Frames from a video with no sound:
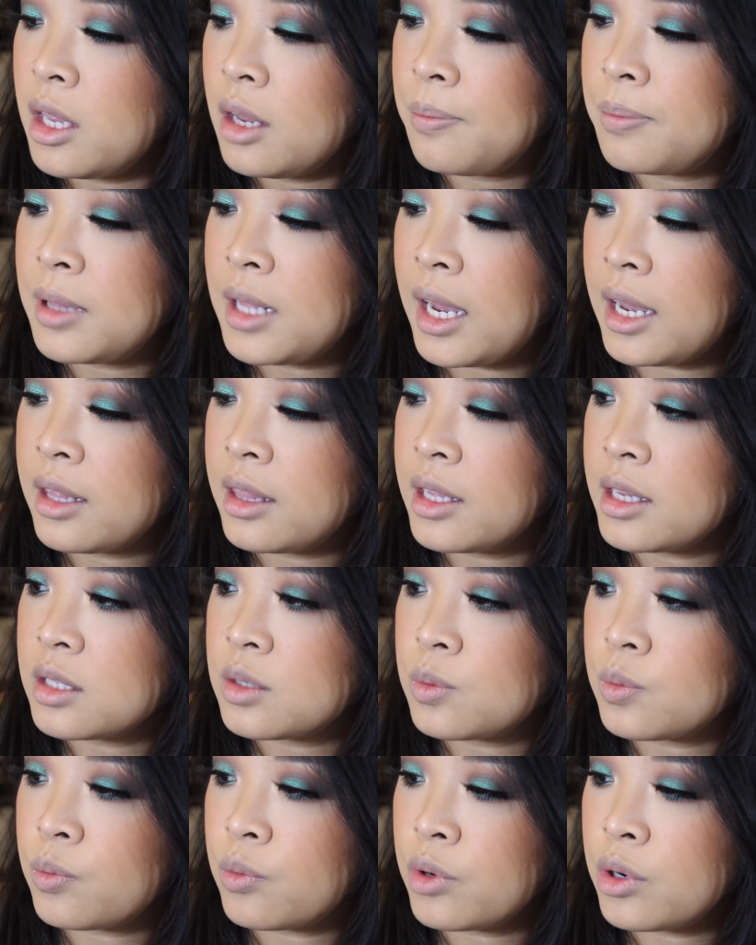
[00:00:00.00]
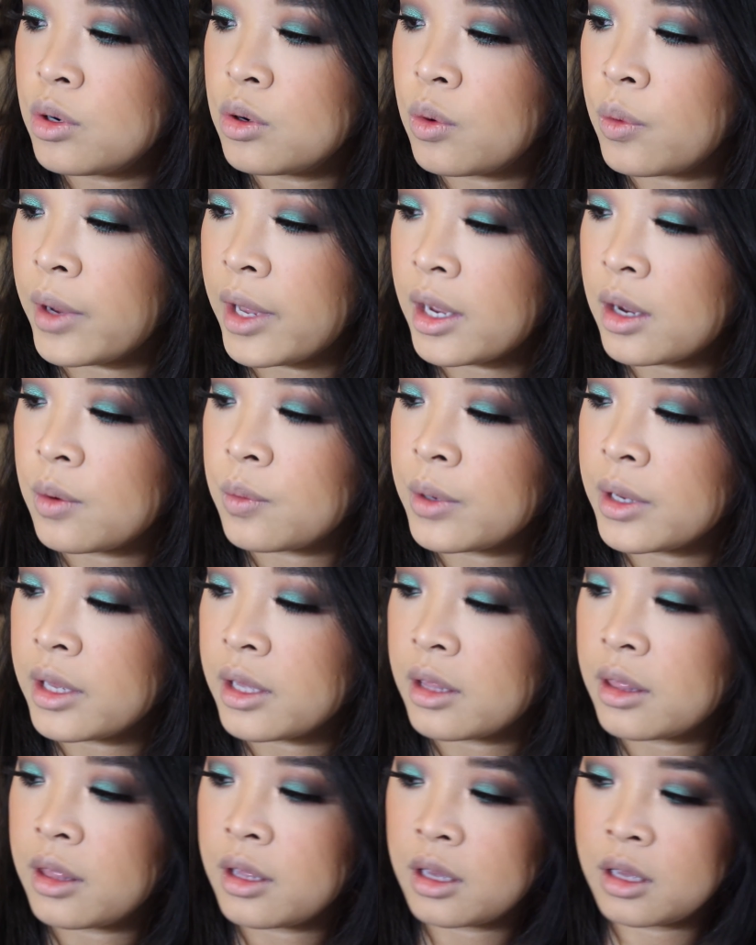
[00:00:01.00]
me apply this real quick
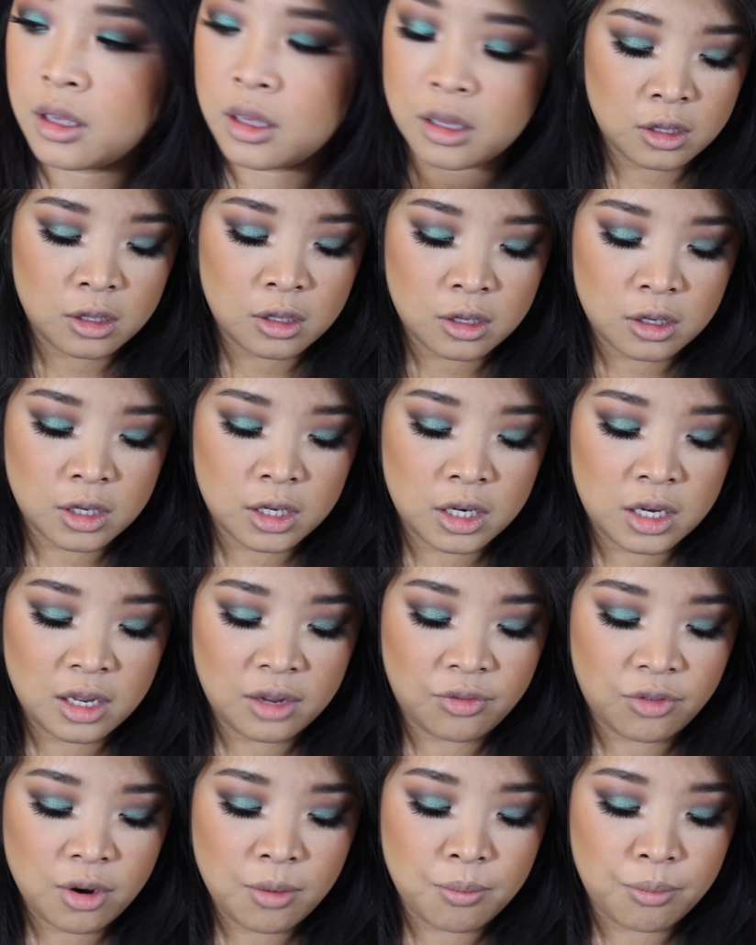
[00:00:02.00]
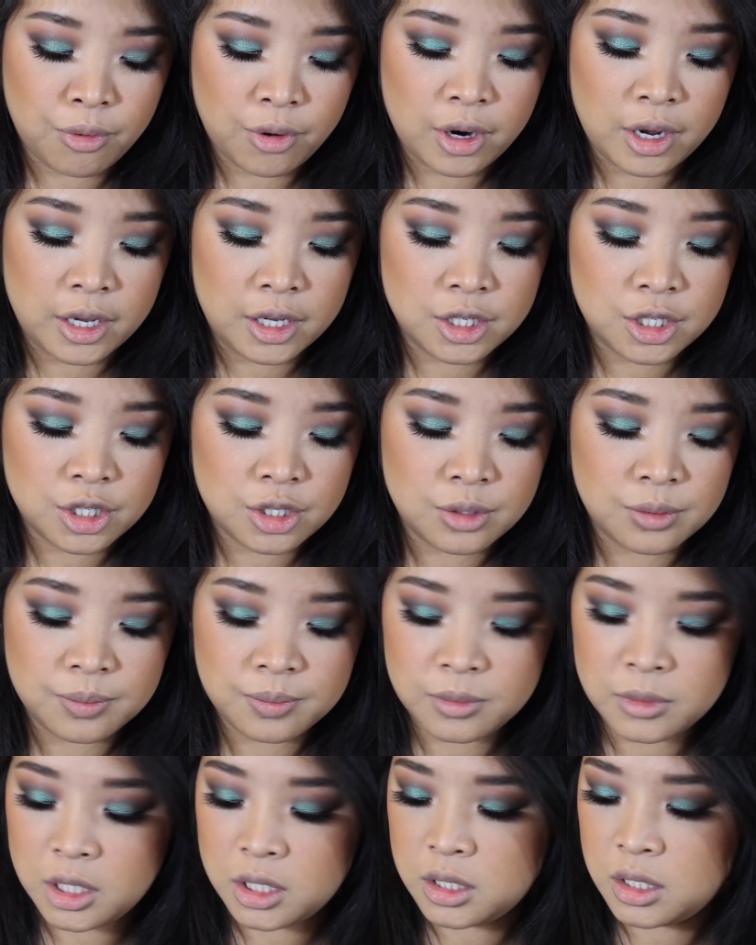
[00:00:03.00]
with a different brush.
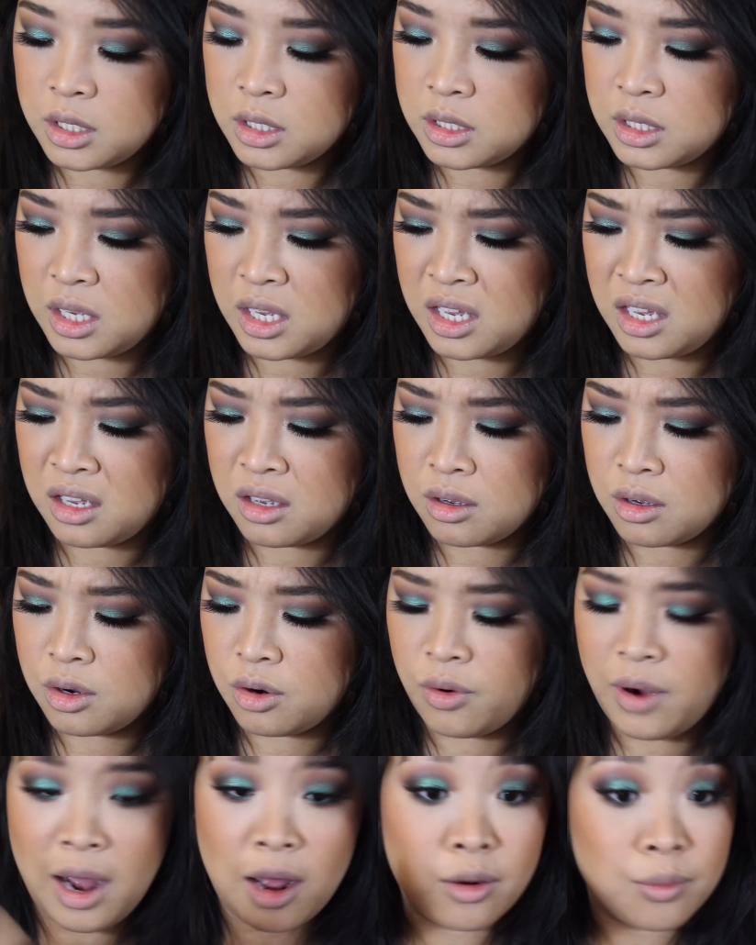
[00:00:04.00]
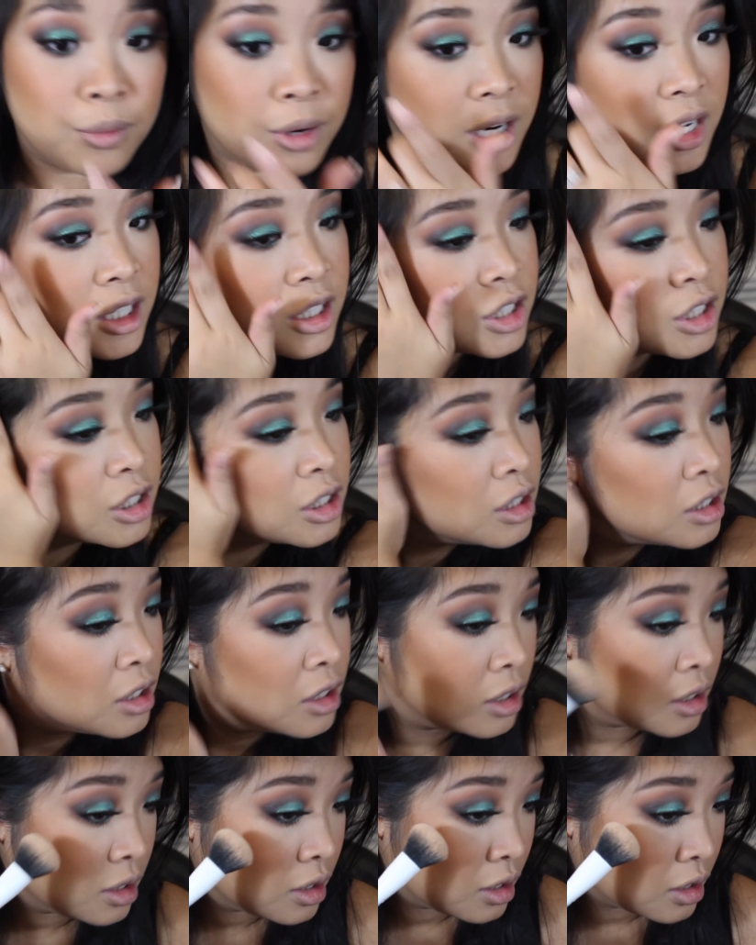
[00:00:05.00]
This is a crown brush.
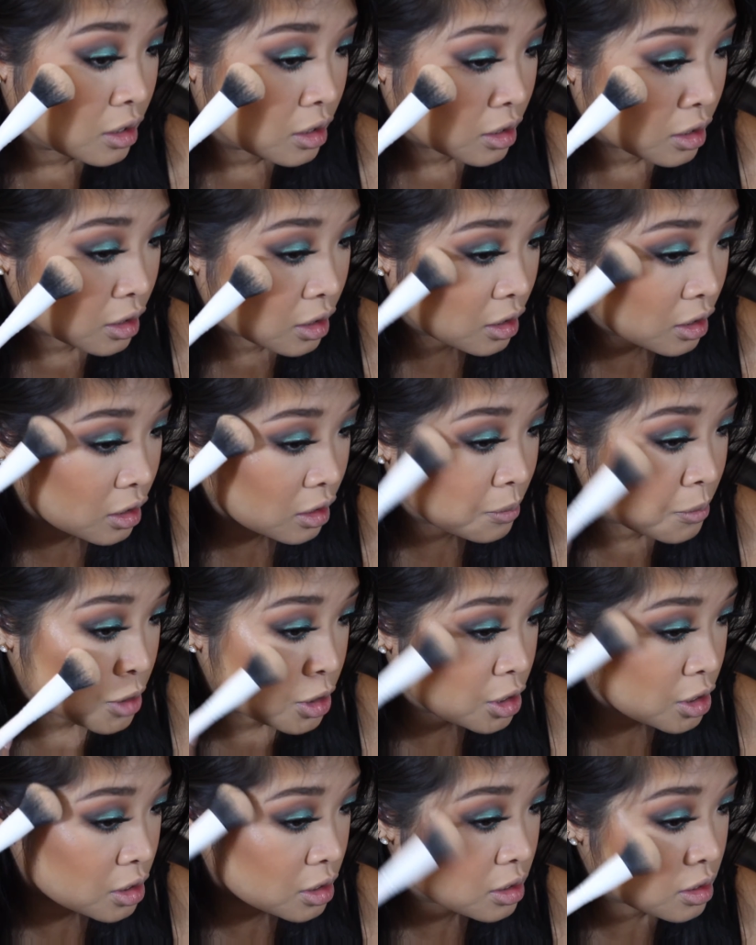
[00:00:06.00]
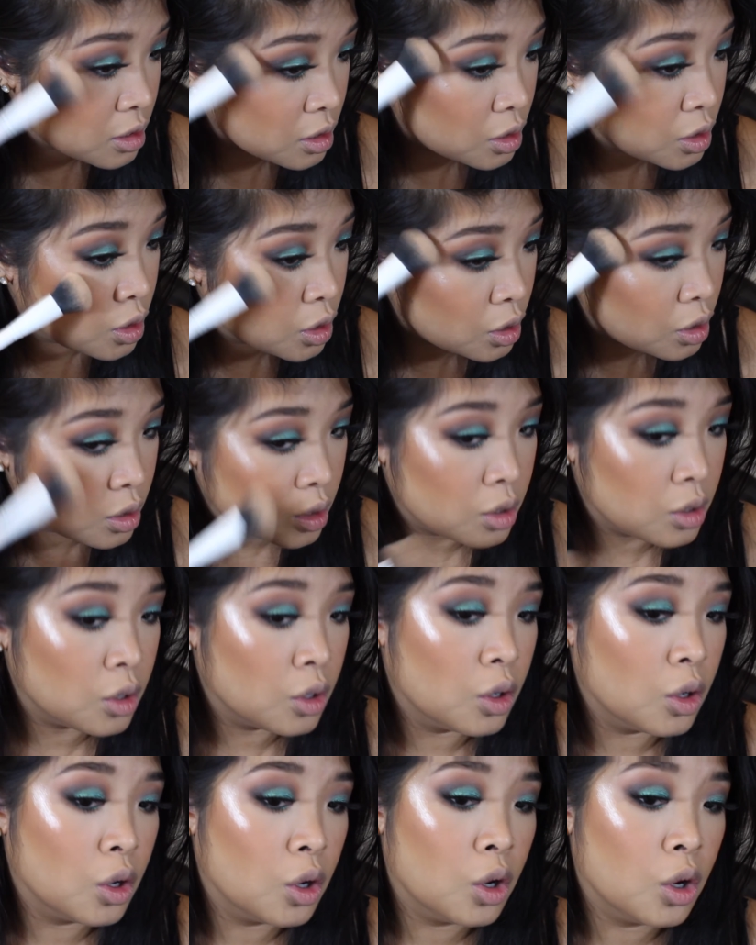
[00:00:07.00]
Let me just...
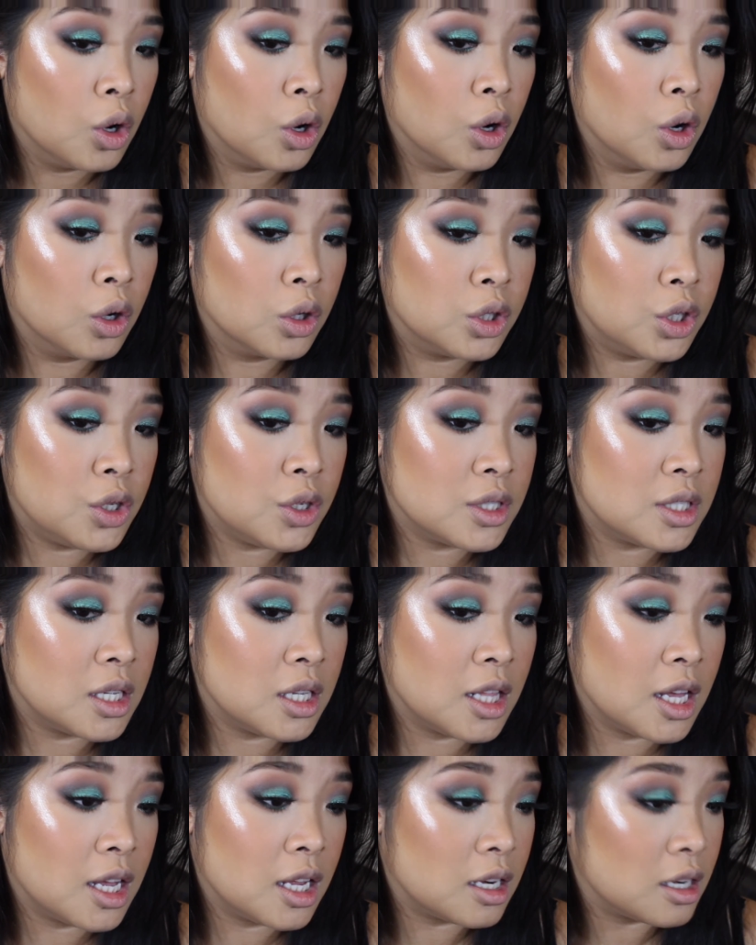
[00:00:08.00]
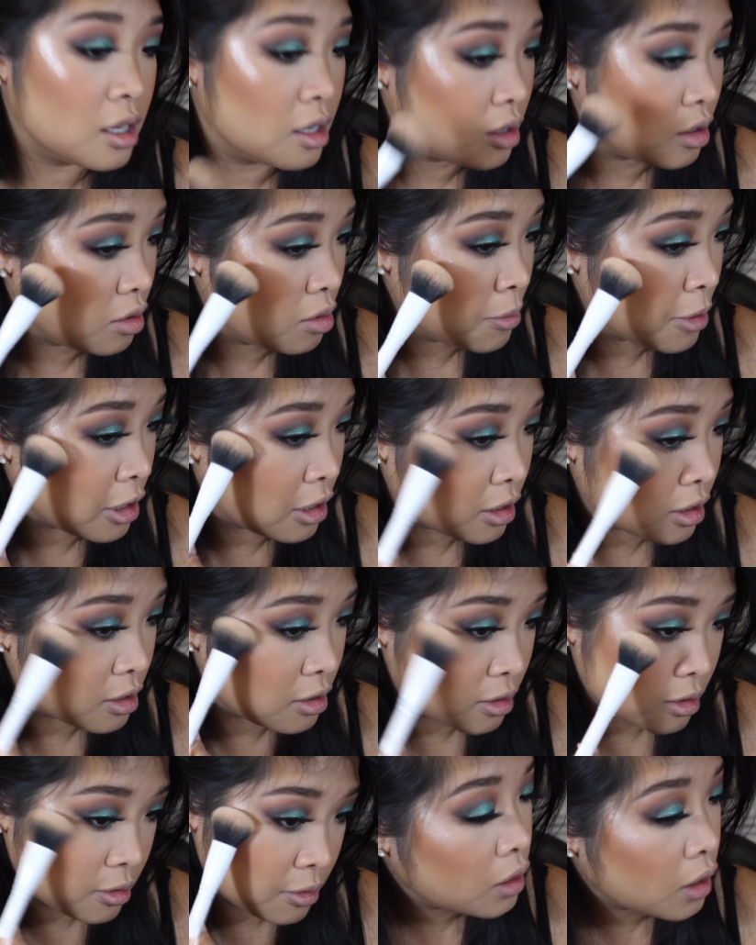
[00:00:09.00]
Do you see that? Oh my god.
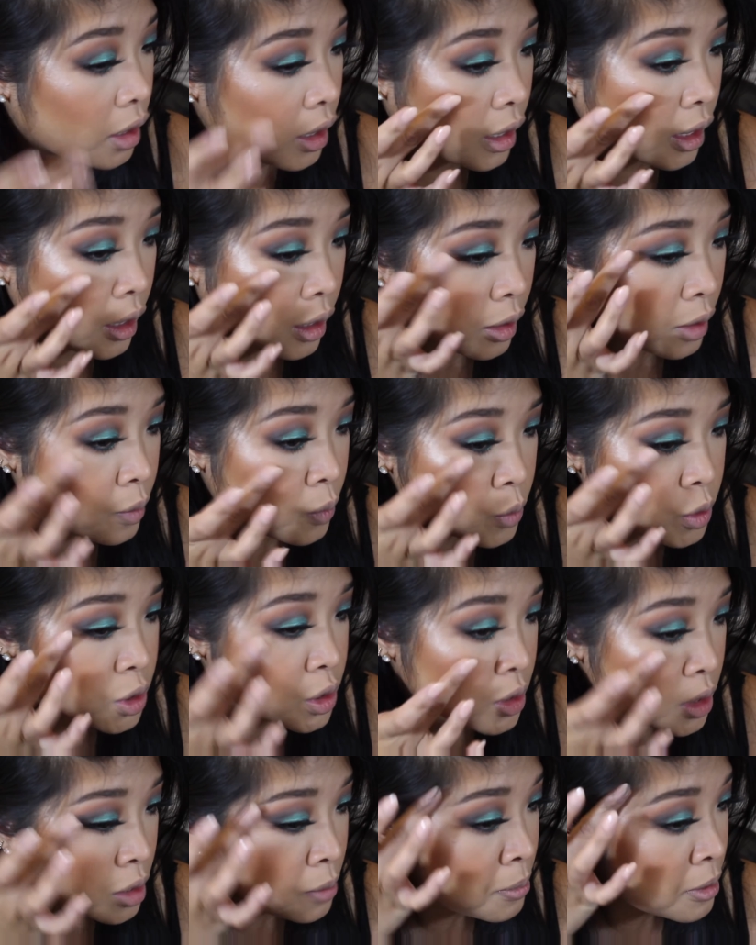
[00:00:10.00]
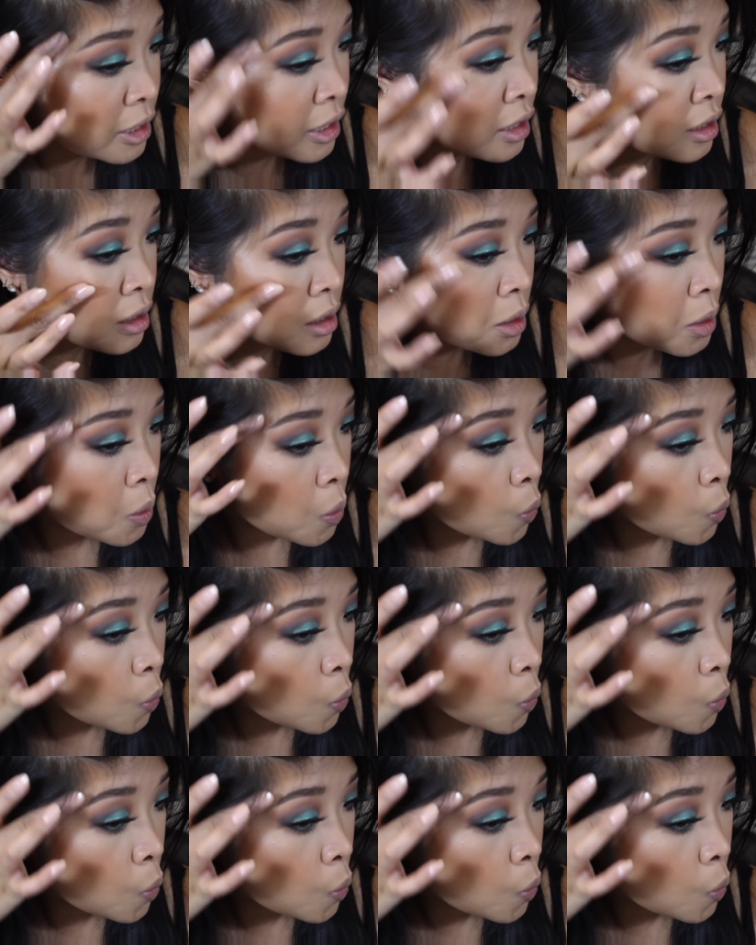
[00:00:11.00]
Okay, and we're just gonna blend.